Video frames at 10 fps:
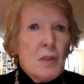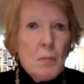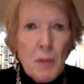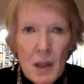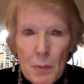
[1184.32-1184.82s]

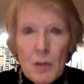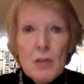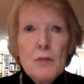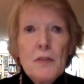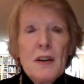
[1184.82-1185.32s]
the people
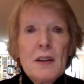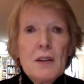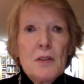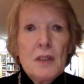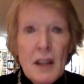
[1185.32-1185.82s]
who
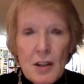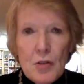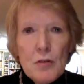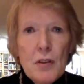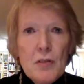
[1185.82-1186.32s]
fight, the
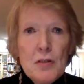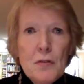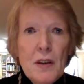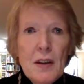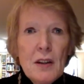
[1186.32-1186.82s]
nature of those who
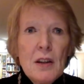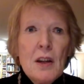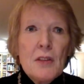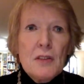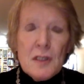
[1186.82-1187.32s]
fight,
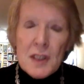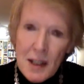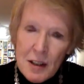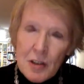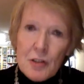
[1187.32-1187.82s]
the
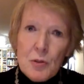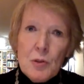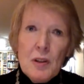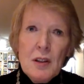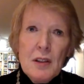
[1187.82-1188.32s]
societies who
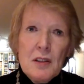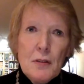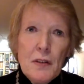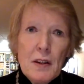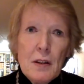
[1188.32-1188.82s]
organize
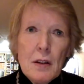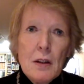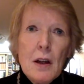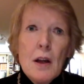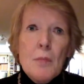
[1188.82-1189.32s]
the
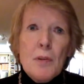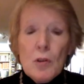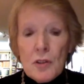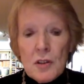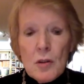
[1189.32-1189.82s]
fighting, but
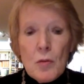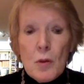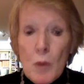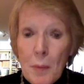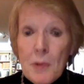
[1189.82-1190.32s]
also
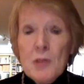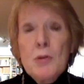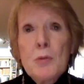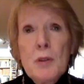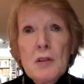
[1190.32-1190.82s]
the weapons
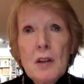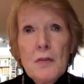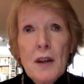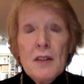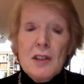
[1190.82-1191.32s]
with which they
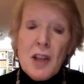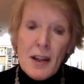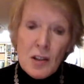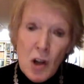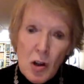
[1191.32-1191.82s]
fight, the
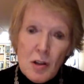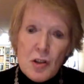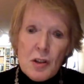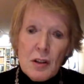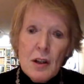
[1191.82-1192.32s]

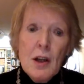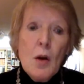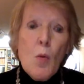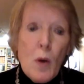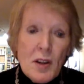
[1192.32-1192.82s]
technology
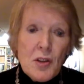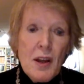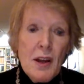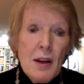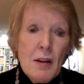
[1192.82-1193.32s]
which
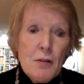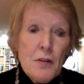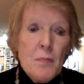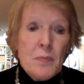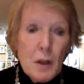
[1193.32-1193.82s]
they have
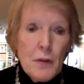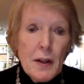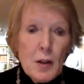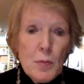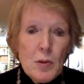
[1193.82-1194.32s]

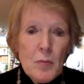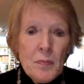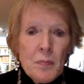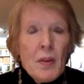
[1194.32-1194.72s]
available.